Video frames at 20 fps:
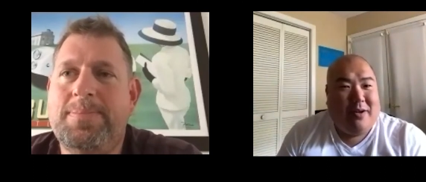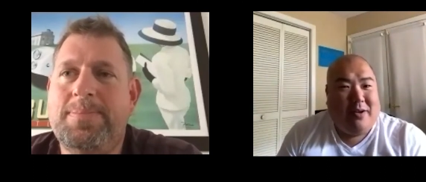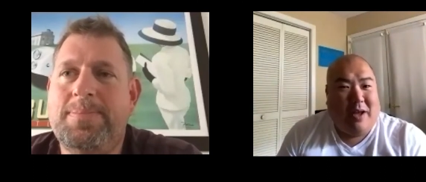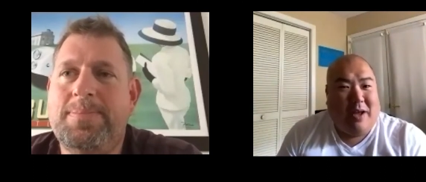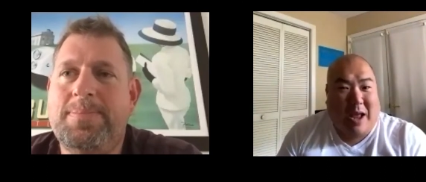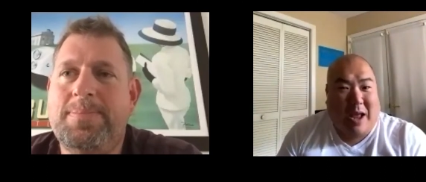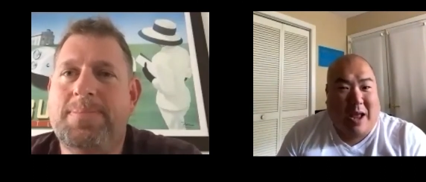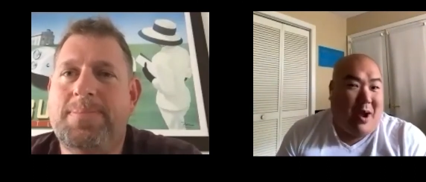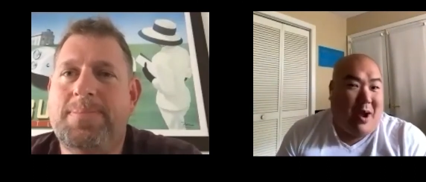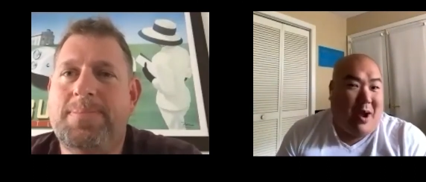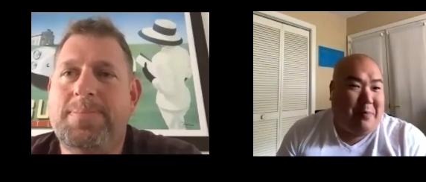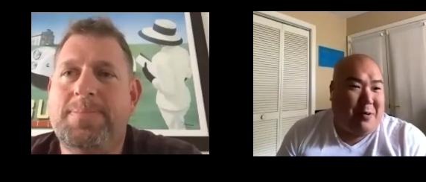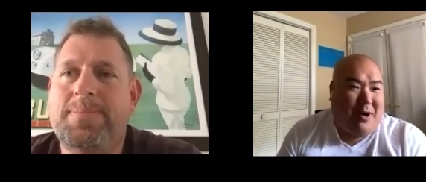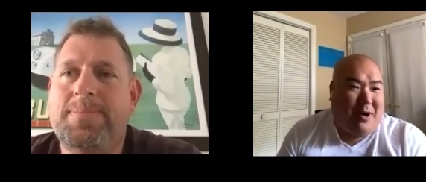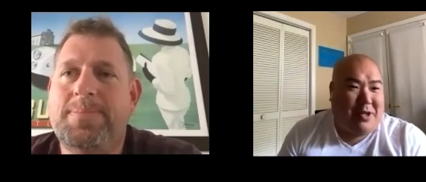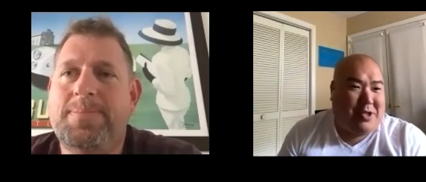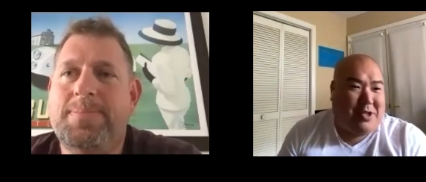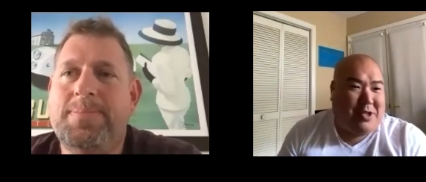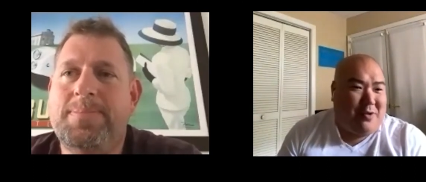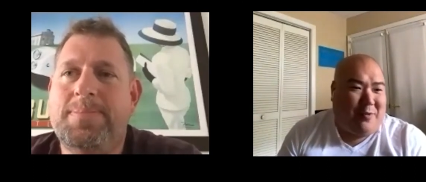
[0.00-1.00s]
Speaker 1: And my
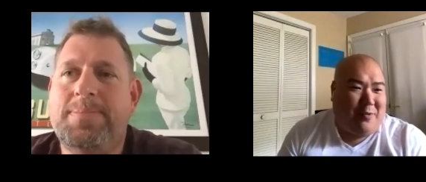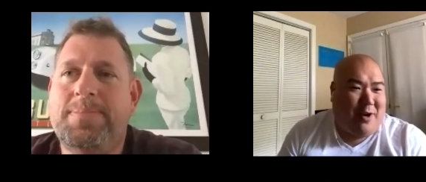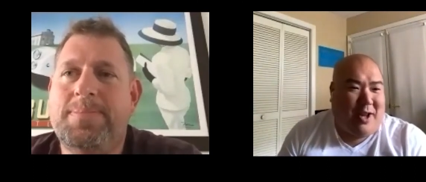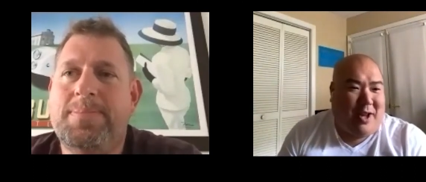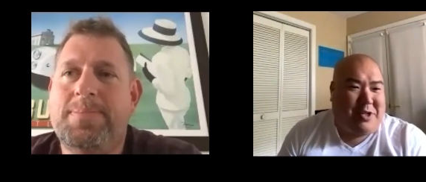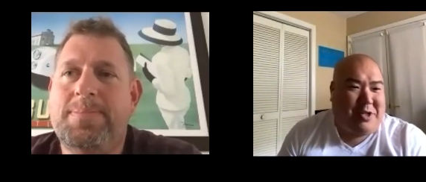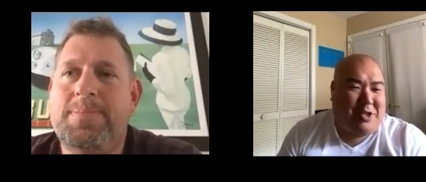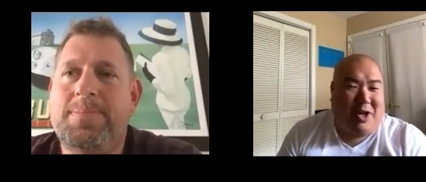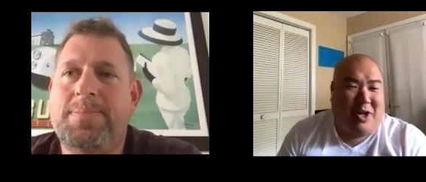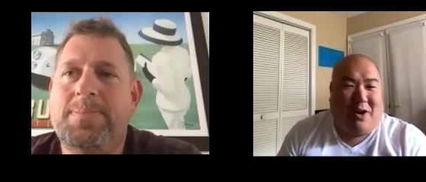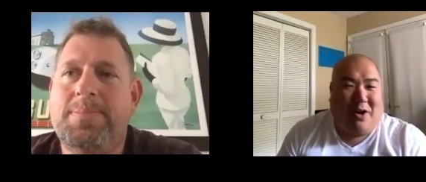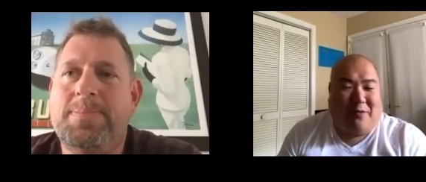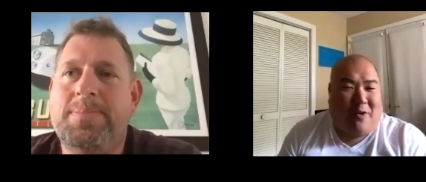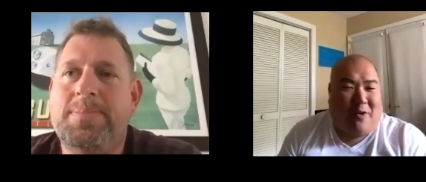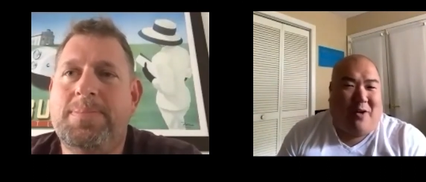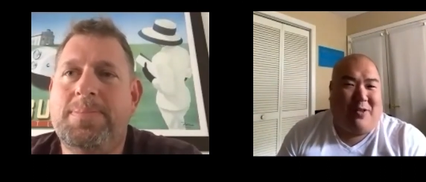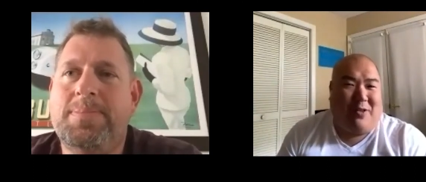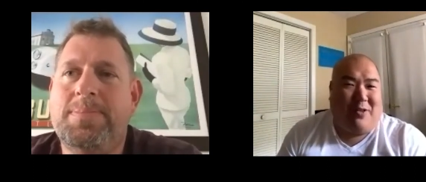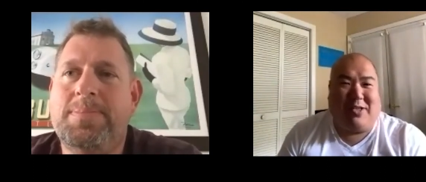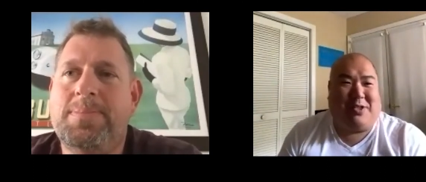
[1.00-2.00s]
prediction for next year, if
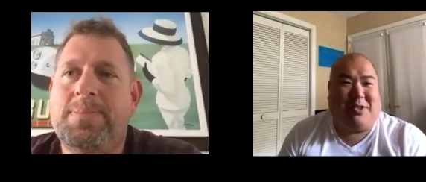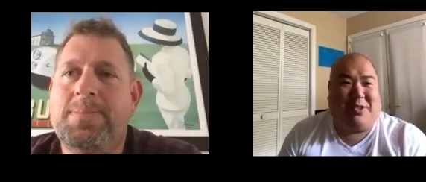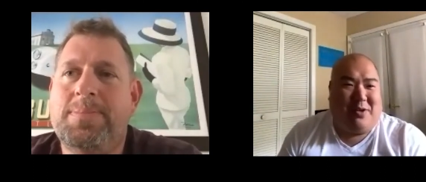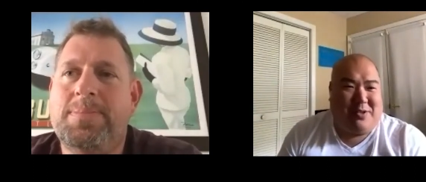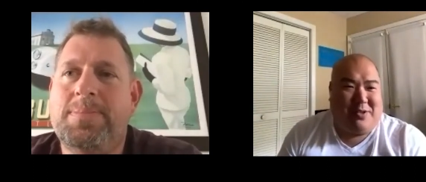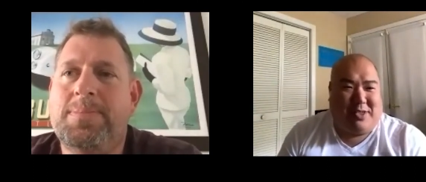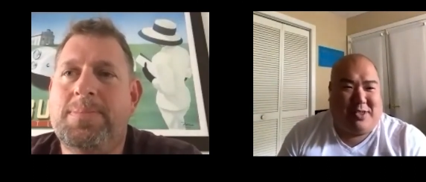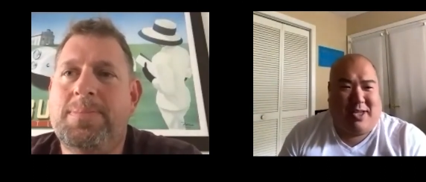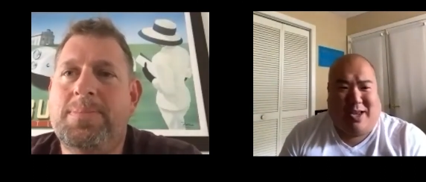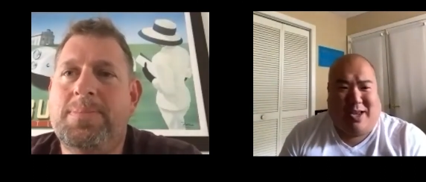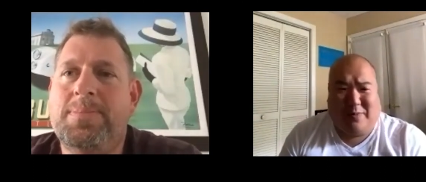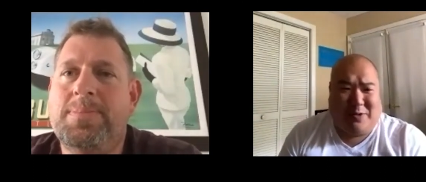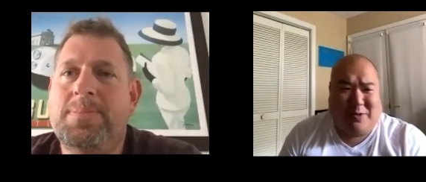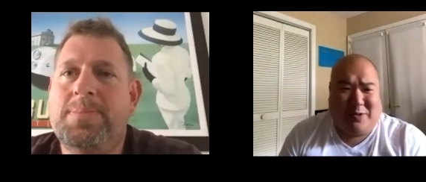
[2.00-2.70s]
all this goes the same, is